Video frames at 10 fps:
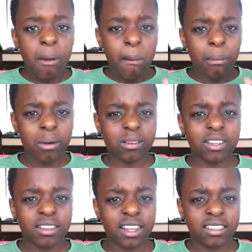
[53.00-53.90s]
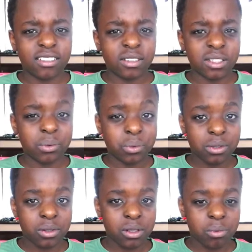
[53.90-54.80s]
Multi-touch
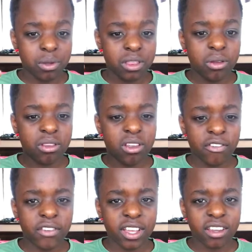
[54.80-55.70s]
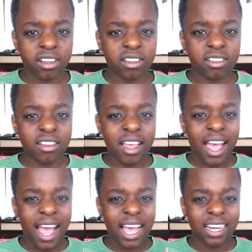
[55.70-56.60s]
is with using your fingers
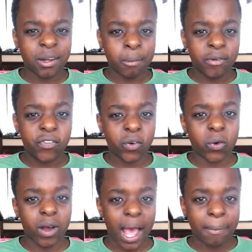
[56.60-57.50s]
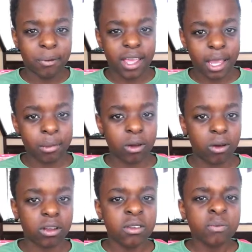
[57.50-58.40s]
and before Apple came
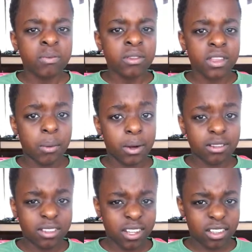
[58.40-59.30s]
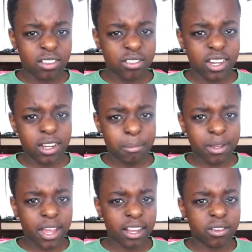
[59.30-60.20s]
along, there was touchscreen, but
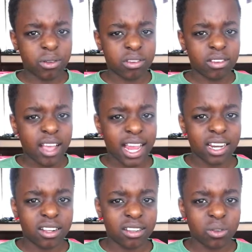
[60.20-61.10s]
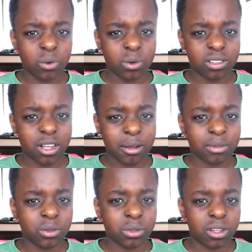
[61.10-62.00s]
you had to use stylus or some
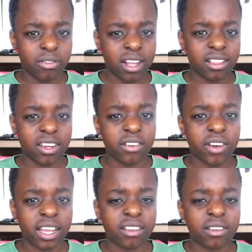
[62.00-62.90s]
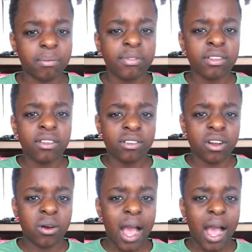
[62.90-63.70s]
sort of other device. So